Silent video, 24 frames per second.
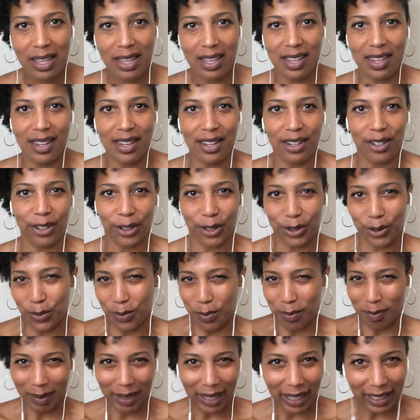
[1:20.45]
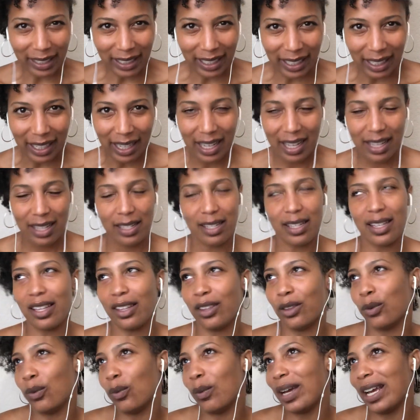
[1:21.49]
in our own body, in
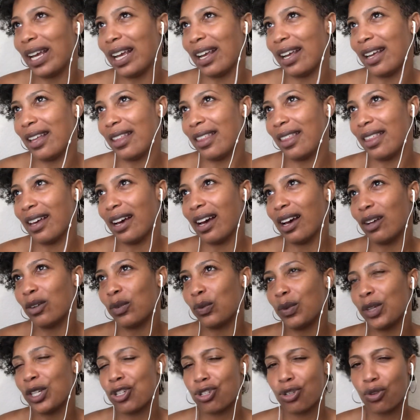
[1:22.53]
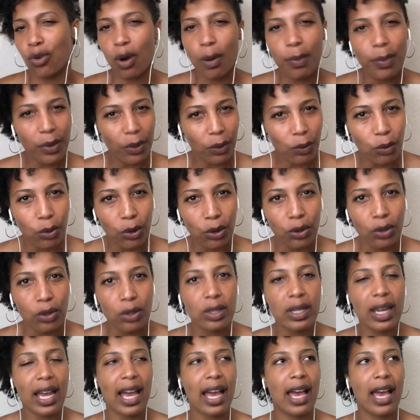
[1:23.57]
the way that we show up in the world,